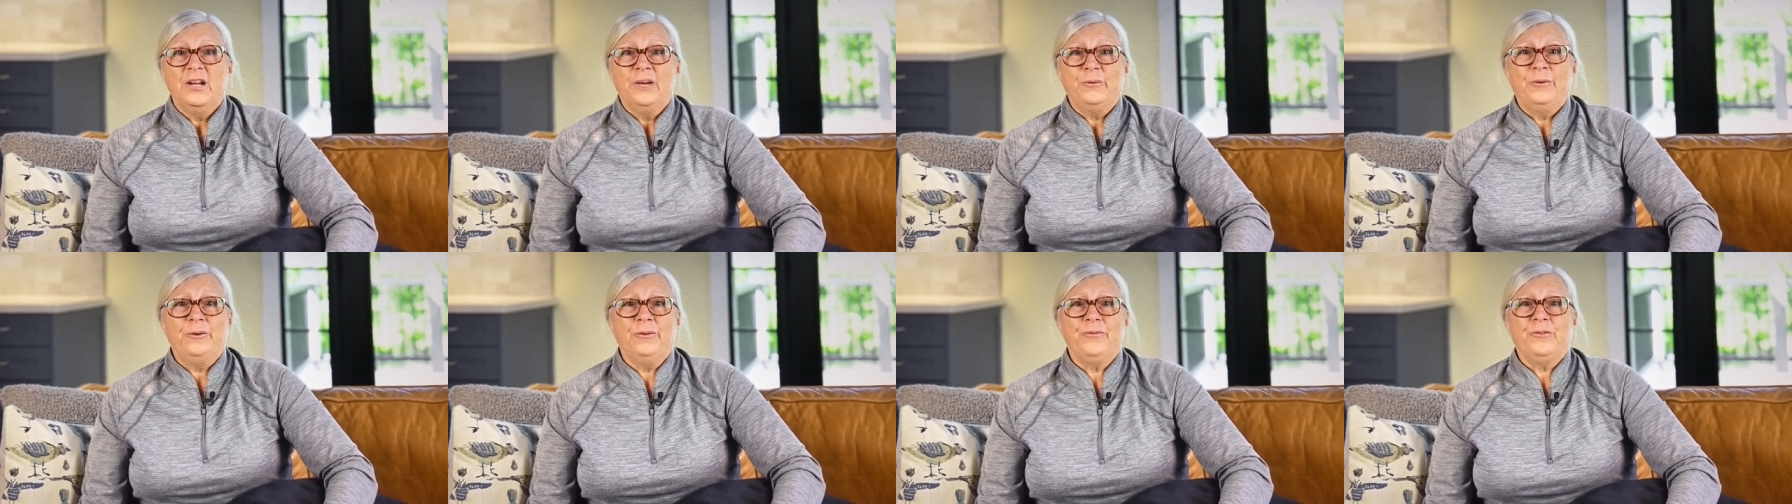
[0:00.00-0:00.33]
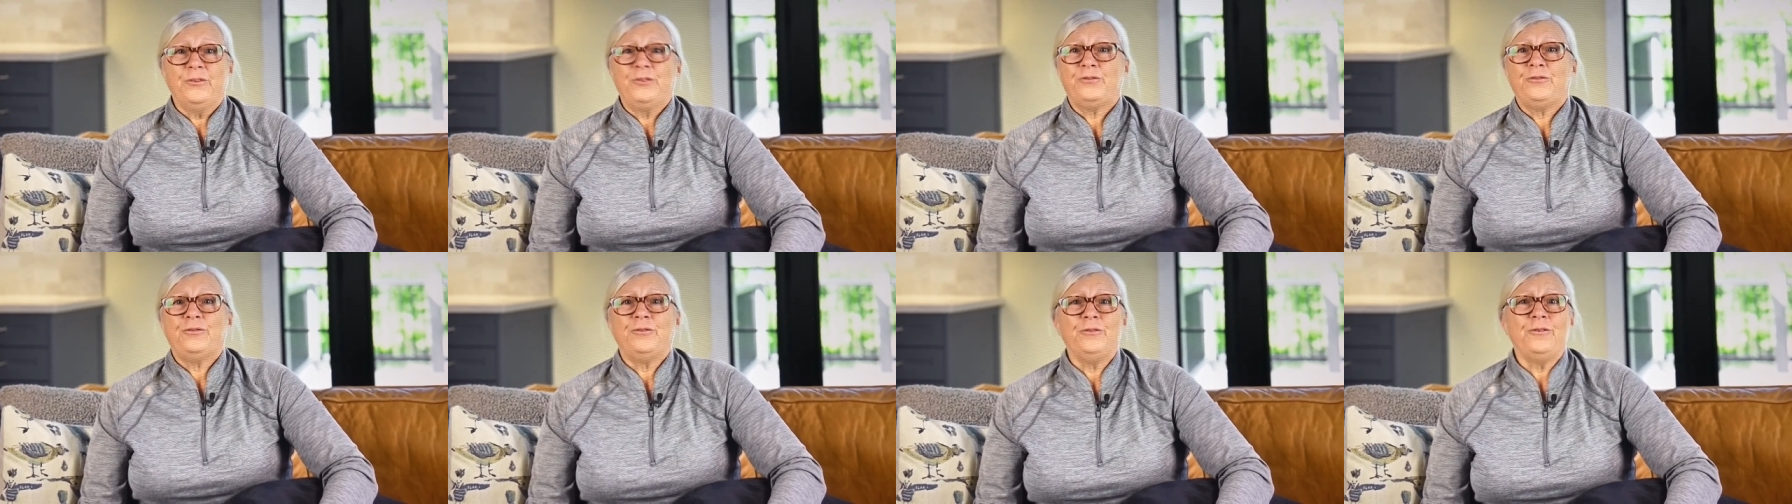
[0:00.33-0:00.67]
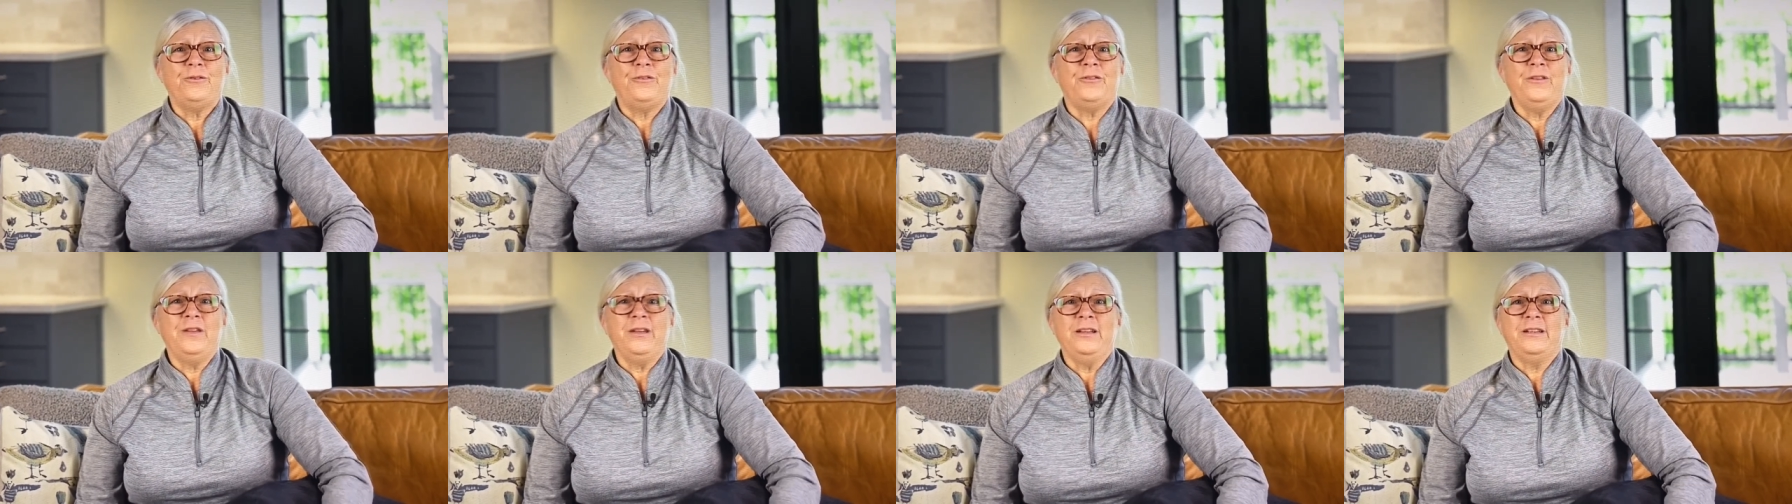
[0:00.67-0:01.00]
Well, the
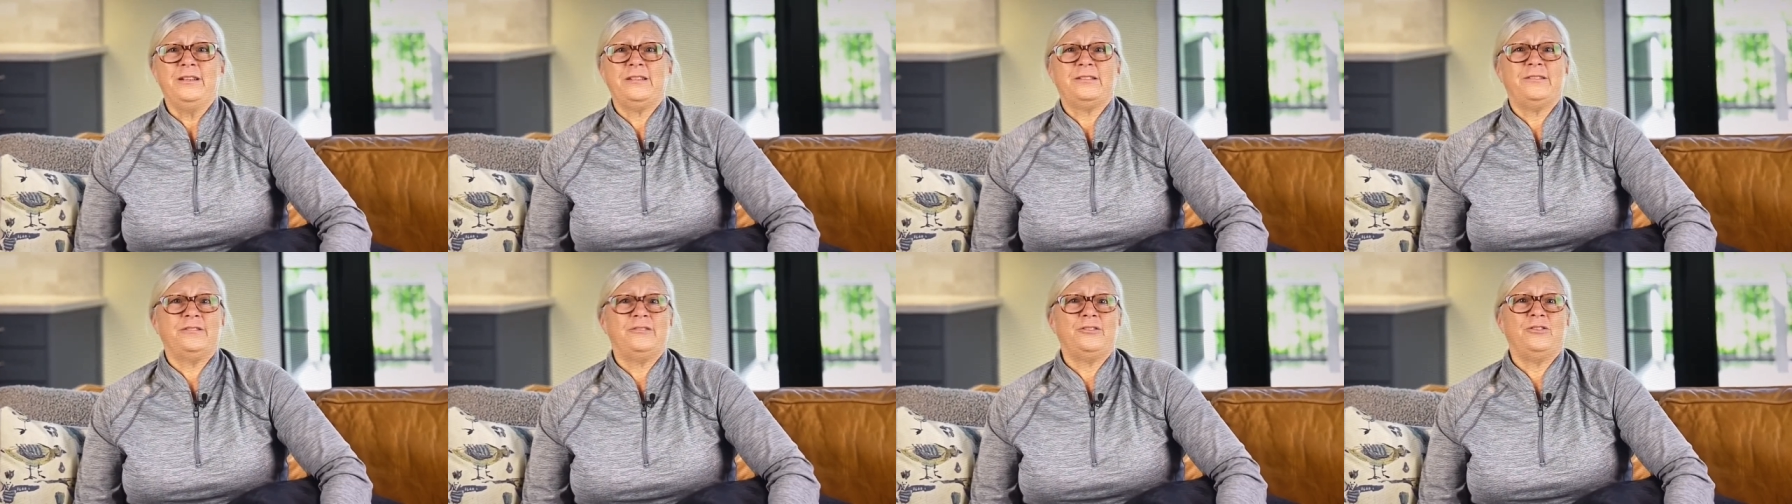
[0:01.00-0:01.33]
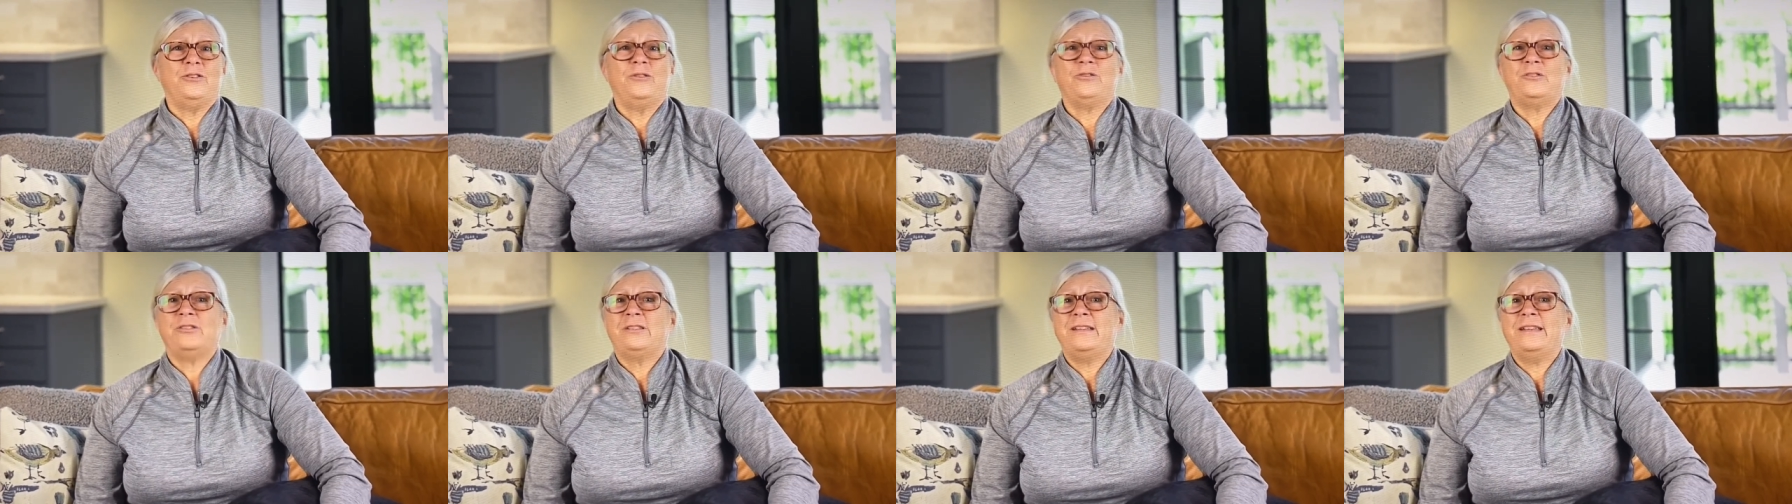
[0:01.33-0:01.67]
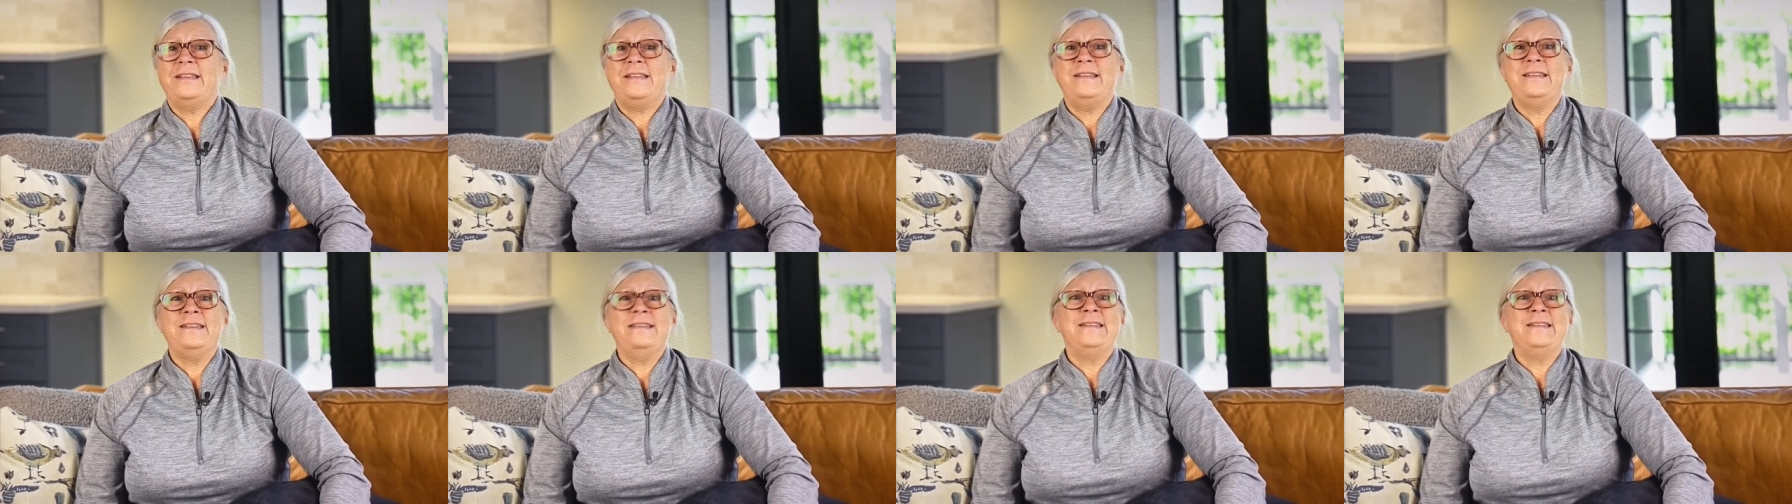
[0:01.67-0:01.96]
truth is, there's usually